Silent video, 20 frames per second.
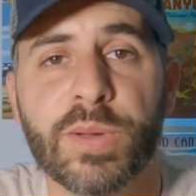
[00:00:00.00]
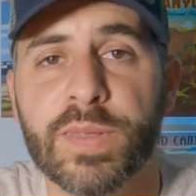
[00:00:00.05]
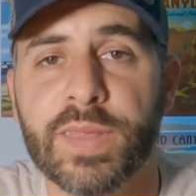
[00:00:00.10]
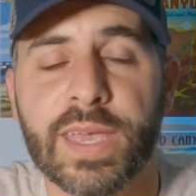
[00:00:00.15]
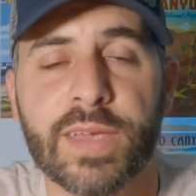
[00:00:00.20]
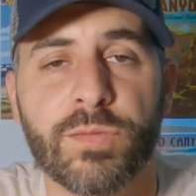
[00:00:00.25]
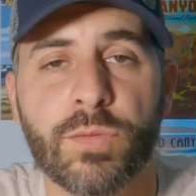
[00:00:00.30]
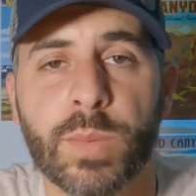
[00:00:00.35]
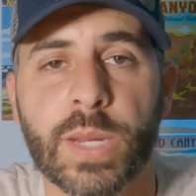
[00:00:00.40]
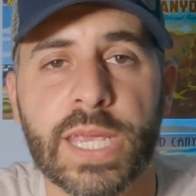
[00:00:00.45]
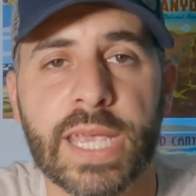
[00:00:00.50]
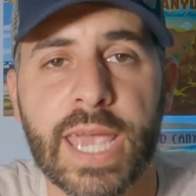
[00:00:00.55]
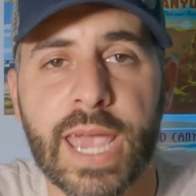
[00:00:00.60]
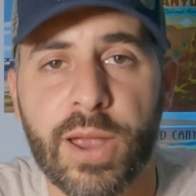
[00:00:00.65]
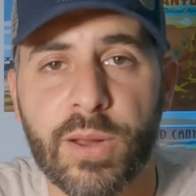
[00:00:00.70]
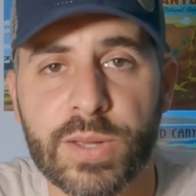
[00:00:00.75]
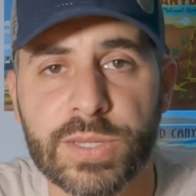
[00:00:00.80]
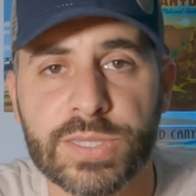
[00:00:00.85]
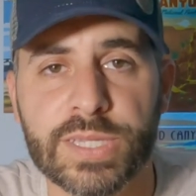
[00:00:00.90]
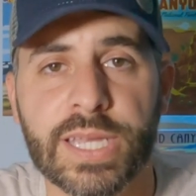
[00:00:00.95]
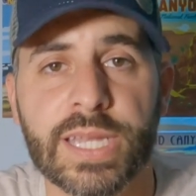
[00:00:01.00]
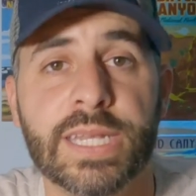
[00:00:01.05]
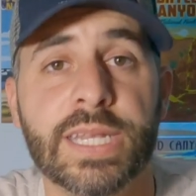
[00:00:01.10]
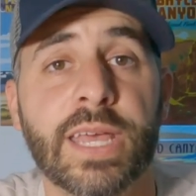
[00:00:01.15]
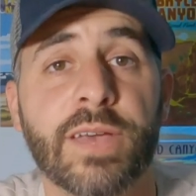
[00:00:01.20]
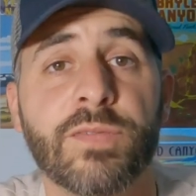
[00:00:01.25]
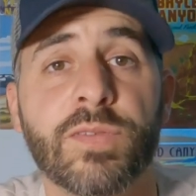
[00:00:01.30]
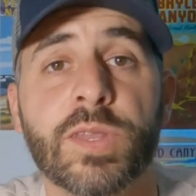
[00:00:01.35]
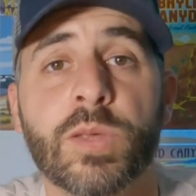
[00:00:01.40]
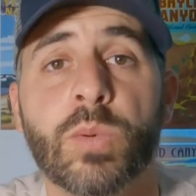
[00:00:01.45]
I think everybody carries it. It
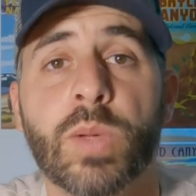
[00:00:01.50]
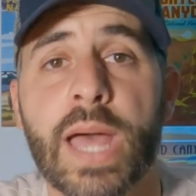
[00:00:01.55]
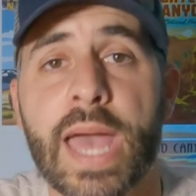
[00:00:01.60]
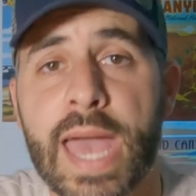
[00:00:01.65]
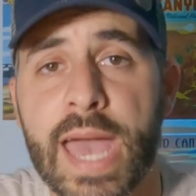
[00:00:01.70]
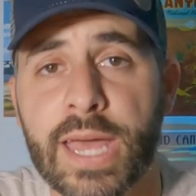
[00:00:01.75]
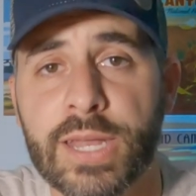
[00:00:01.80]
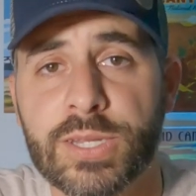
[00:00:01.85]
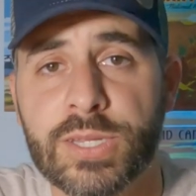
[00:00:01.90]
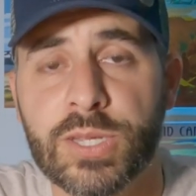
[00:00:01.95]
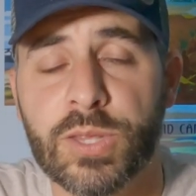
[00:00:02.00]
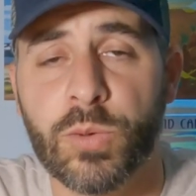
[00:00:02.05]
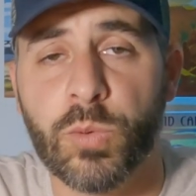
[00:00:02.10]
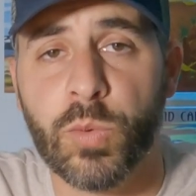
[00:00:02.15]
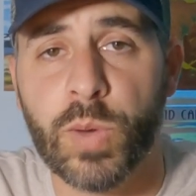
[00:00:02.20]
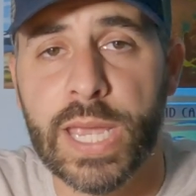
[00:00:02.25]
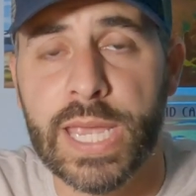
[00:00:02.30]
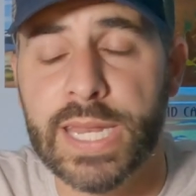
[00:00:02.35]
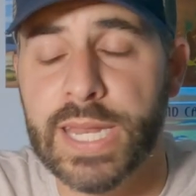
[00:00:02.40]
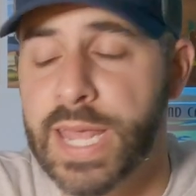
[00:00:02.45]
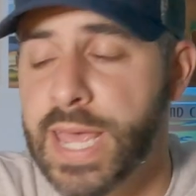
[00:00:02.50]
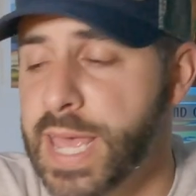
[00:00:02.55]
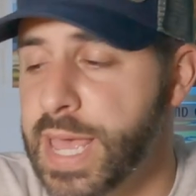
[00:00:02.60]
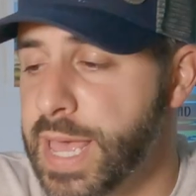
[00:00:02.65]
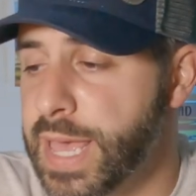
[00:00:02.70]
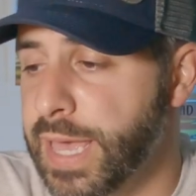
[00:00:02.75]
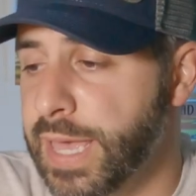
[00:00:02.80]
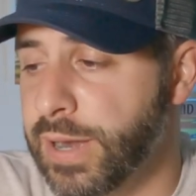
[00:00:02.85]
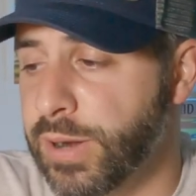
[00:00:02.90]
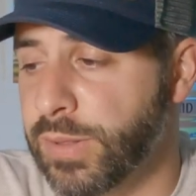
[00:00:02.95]
definitely will add to the weight,
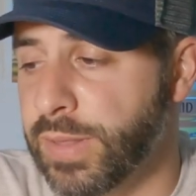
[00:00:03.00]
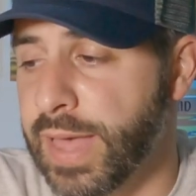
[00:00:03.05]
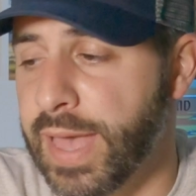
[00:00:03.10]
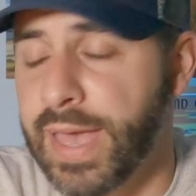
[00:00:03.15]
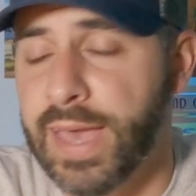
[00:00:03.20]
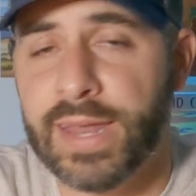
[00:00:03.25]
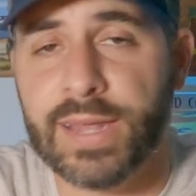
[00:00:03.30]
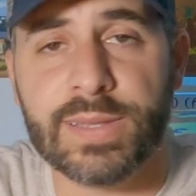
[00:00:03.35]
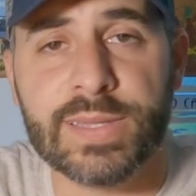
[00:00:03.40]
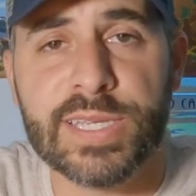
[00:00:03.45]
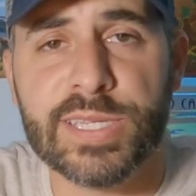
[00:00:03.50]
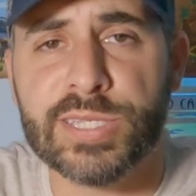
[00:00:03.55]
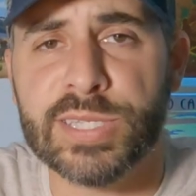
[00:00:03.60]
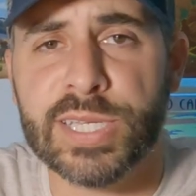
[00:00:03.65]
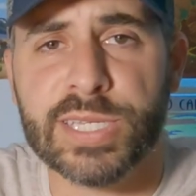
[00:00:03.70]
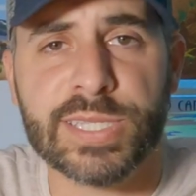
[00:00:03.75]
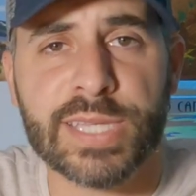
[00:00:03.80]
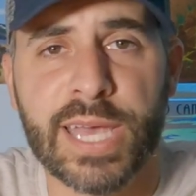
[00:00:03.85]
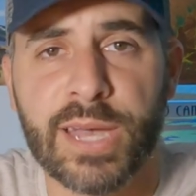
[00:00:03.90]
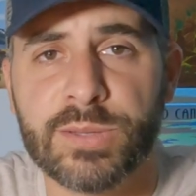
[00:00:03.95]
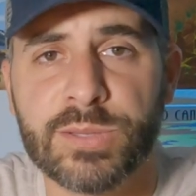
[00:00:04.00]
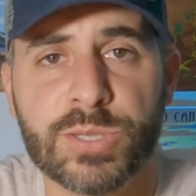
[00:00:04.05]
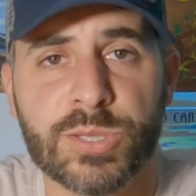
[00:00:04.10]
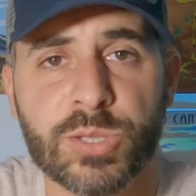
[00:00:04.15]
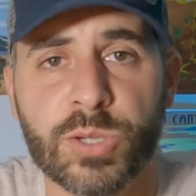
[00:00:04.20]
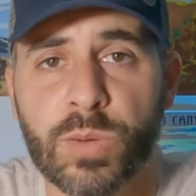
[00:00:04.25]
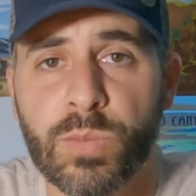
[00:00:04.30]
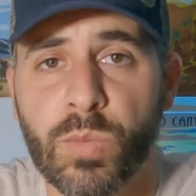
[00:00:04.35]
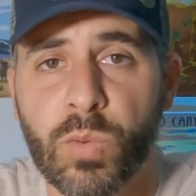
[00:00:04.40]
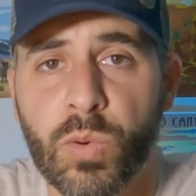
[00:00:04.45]
and it'll add at least 6 ounces
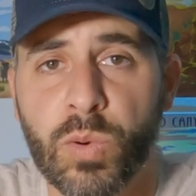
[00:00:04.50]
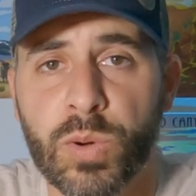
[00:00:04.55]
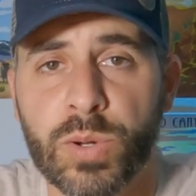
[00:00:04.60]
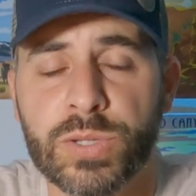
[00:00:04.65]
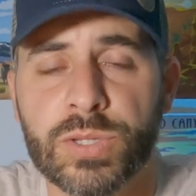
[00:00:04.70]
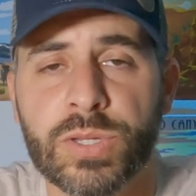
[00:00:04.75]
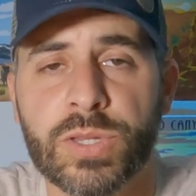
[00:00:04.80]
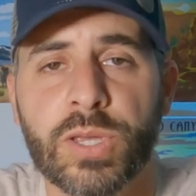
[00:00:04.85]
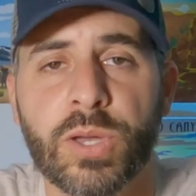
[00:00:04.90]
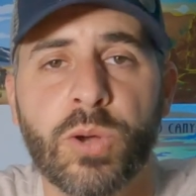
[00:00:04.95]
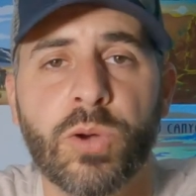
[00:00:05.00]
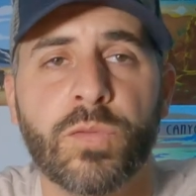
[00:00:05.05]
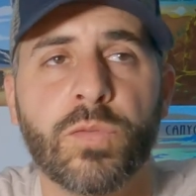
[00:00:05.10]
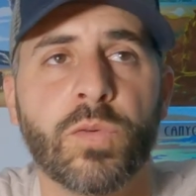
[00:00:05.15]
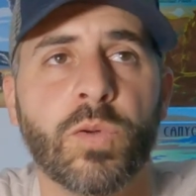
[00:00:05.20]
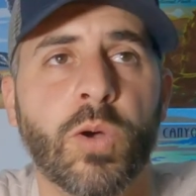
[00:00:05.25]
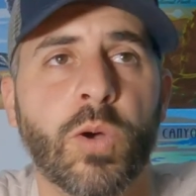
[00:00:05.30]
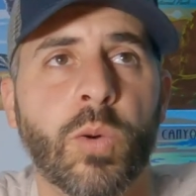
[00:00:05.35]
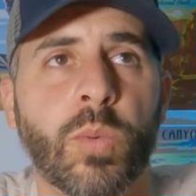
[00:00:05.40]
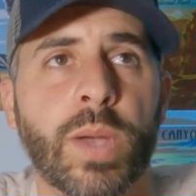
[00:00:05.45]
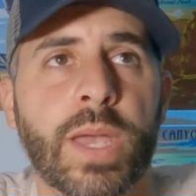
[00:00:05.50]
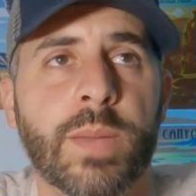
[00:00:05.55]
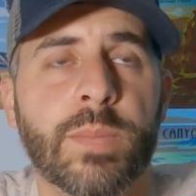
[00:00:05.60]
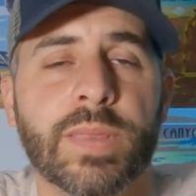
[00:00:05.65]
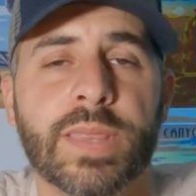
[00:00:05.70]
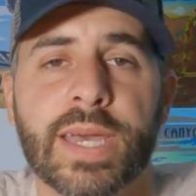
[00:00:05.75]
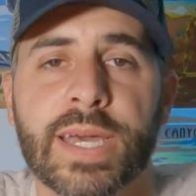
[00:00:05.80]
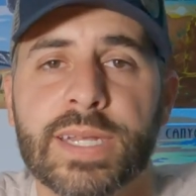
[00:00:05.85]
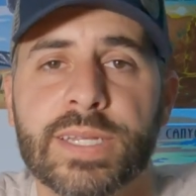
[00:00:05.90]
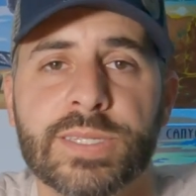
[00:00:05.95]
or more to the overall weight, but
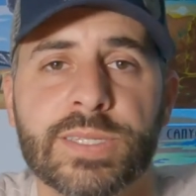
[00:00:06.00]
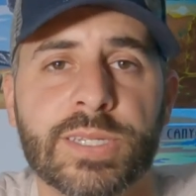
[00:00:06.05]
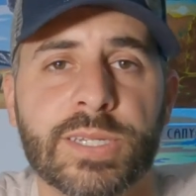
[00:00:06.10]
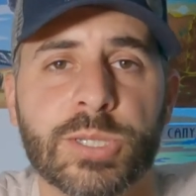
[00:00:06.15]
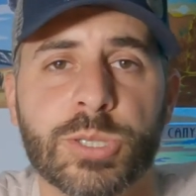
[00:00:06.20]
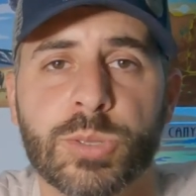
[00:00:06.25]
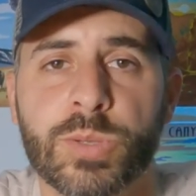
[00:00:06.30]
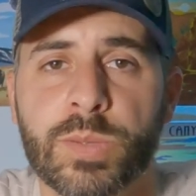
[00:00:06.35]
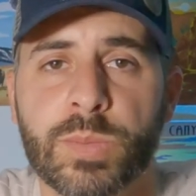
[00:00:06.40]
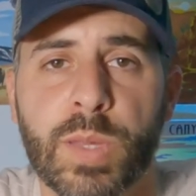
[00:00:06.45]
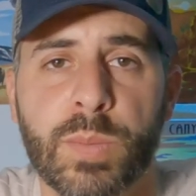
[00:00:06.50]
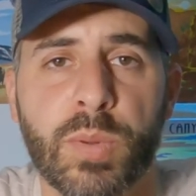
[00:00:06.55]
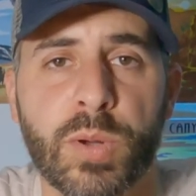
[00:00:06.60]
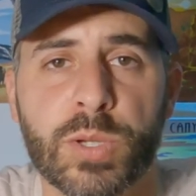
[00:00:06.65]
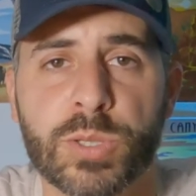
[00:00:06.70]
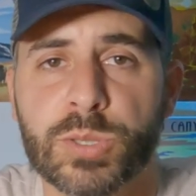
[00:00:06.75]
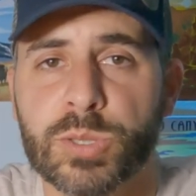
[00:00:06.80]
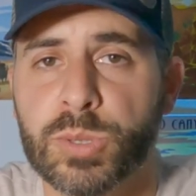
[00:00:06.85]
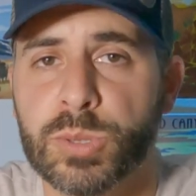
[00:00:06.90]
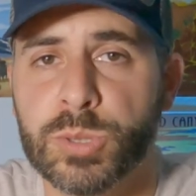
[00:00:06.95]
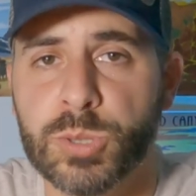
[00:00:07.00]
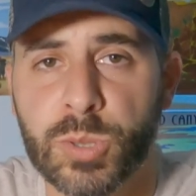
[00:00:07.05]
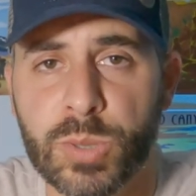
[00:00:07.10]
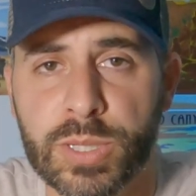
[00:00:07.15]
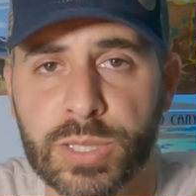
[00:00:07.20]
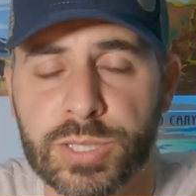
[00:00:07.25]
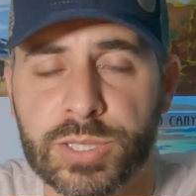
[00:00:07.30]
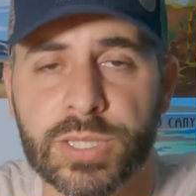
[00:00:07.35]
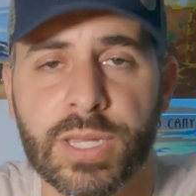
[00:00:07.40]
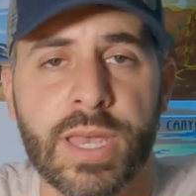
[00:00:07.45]
that is an extremely personal
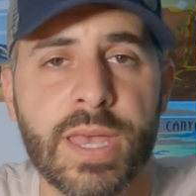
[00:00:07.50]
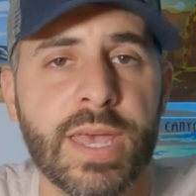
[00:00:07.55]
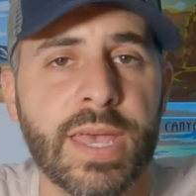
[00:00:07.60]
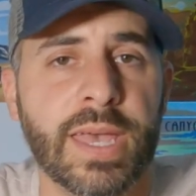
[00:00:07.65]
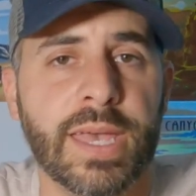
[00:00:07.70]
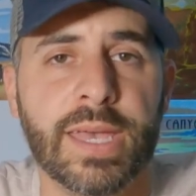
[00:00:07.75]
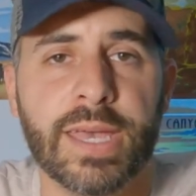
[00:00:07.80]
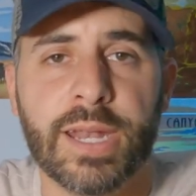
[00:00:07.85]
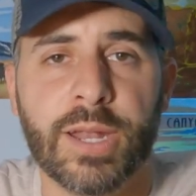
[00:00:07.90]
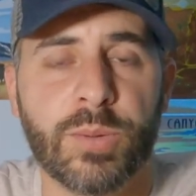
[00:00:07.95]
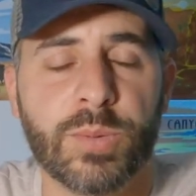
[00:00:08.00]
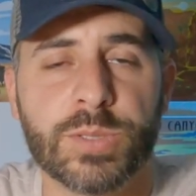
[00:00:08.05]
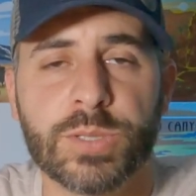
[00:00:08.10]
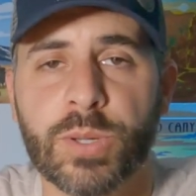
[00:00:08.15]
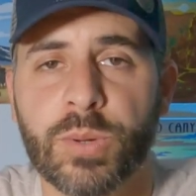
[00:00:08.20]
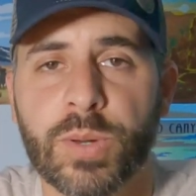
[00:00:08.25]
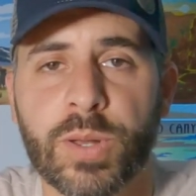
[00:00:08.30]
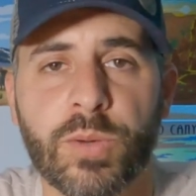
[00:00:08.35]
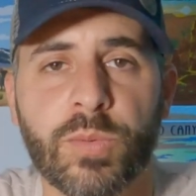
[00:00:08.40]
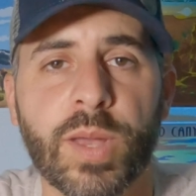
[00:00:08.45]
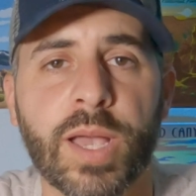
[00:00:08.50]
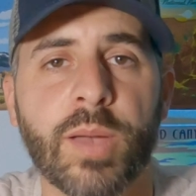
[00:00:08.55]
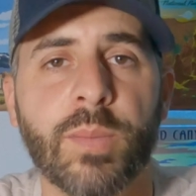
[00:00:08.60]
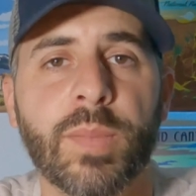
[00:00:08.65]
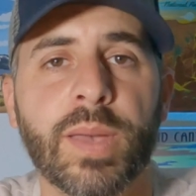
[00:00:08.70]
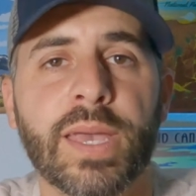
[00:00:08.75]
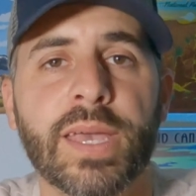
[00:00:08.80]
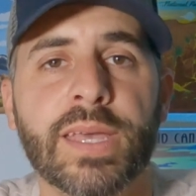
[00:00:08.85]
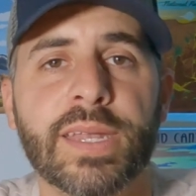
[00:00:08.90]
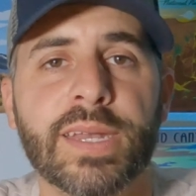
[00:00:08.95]
choice, and I wasn't going to
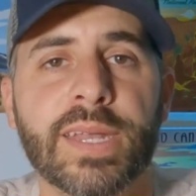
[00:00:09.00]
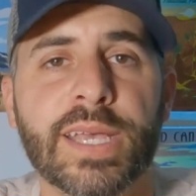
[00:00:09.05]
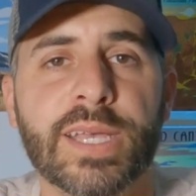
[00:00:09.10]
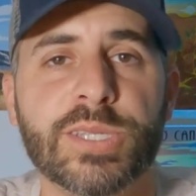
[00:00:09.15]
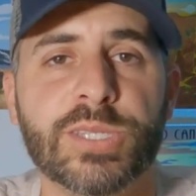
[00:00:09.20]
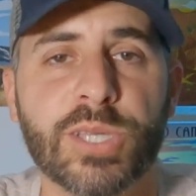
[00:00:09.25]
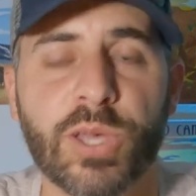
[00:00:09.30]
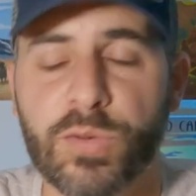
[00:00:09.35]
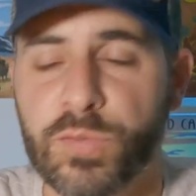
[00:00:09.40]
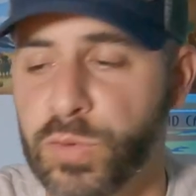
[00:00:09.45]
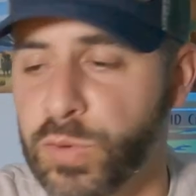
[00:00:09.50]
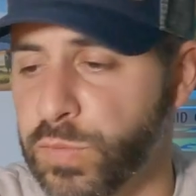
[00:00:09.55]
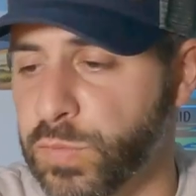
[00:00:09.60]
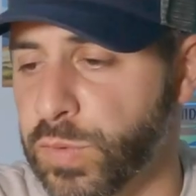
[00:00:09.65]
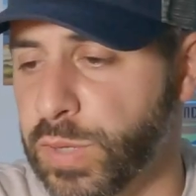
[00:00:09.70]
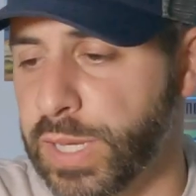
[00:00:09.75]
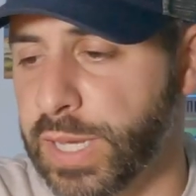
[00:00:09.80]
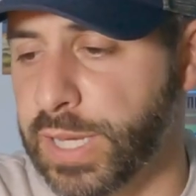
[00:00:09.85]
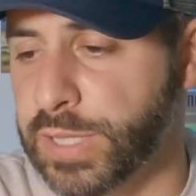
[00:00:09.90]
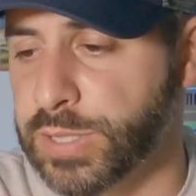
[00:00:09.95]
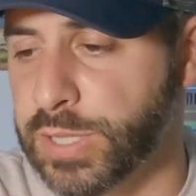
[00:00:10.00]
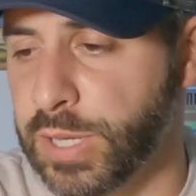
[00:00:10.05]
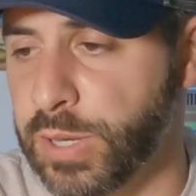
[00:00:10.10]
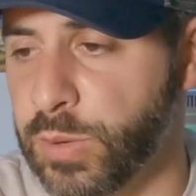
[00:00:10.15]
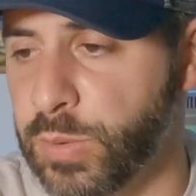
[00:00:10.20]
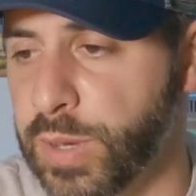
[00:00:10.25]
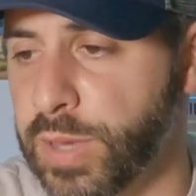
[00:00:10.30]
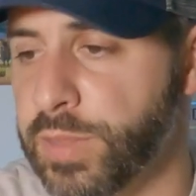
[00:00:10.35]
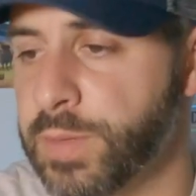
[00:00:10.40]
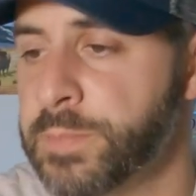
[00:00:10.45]
recommend a cell phone for you guys to
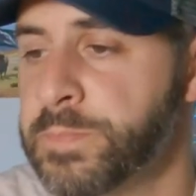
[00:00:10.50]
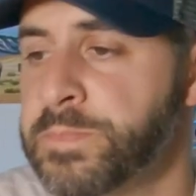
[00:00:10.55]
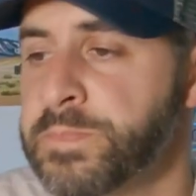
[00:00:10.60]
go with.